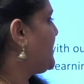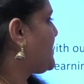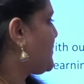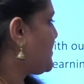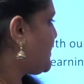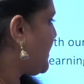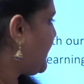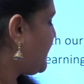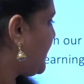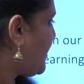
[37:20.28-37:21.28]
so
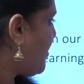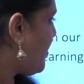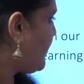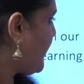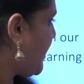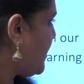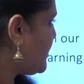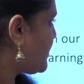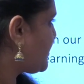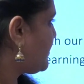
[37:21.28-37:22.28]
select the language
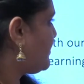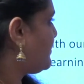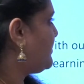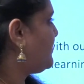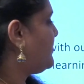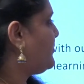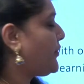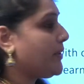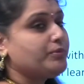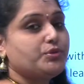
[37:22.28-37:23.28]

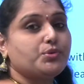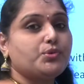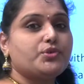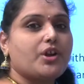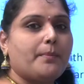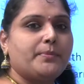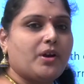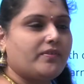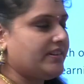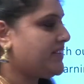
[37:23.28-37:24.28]
from two drop
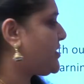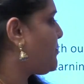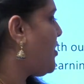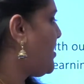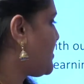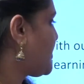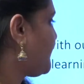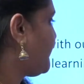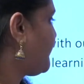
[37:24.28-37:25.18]
down list box,